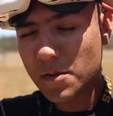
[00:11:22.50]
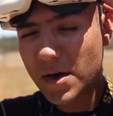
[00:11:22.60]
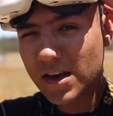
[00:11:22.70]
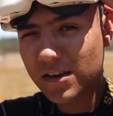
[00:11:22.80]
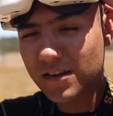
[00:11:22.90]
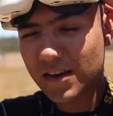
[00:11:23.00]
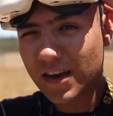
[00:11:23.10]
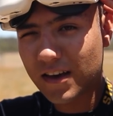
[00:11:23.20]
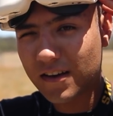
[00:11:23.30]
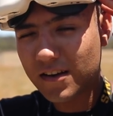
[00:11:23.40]
Another pack?
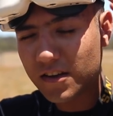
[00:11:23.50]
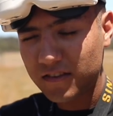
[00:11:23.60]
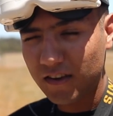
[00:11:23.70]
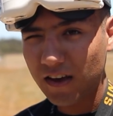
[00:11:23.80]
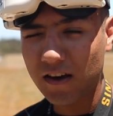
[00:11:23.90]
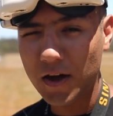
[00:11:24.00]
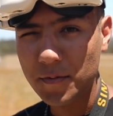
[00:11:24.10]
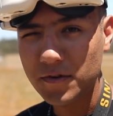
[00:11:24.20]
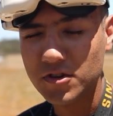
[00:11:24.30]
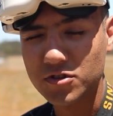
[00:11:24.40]
Okay. So yeah, I
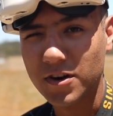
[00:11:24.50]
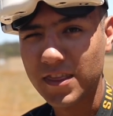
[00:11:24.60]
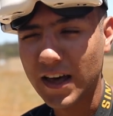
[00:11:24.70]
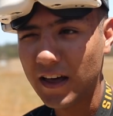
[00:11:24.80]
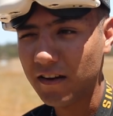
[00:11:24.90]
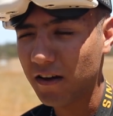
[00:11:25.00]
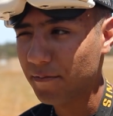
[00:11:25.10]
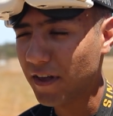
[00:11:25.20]
hope you enjoyed that.